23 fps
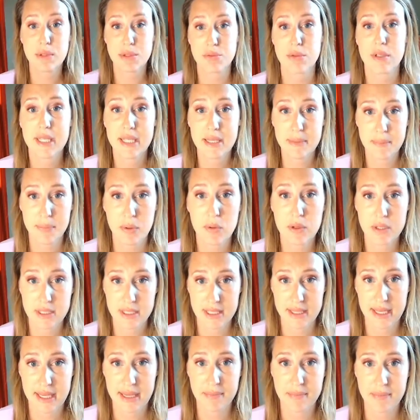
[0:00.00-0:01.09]
really important to
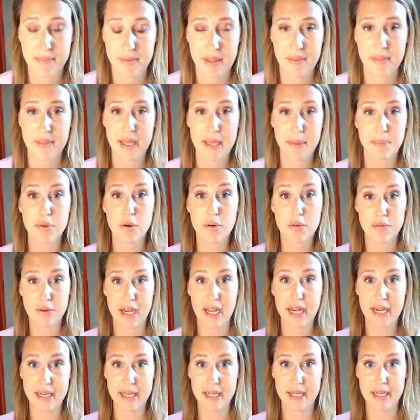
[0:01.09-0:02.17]
them, that they
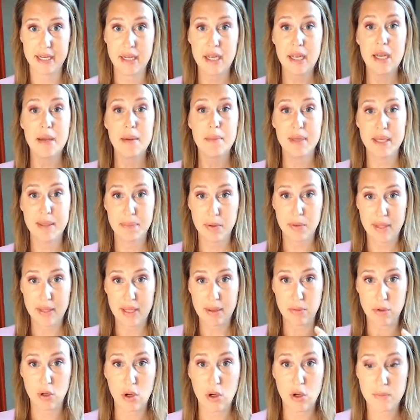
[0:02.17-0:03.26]
provided people that
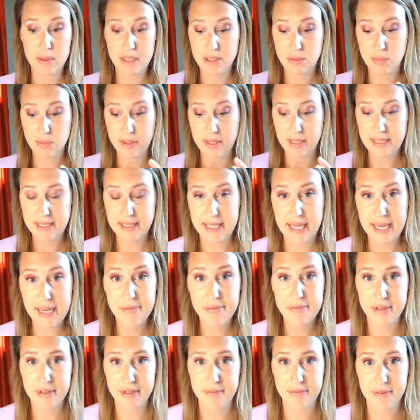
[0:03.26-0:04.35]
were homeless with a
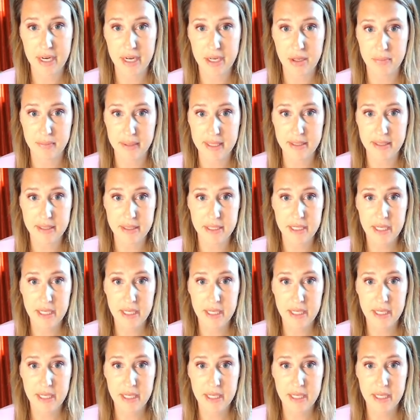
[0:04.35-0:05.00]
safe environment.